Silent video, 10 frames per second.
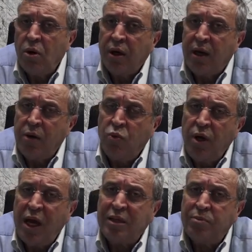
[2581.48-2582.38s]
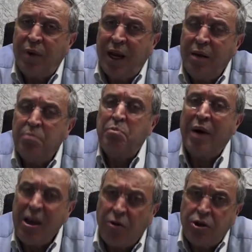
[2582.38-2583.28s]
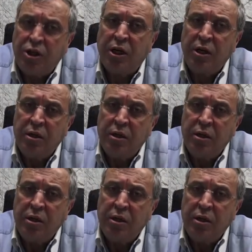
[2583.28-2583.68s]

Can we explain biologically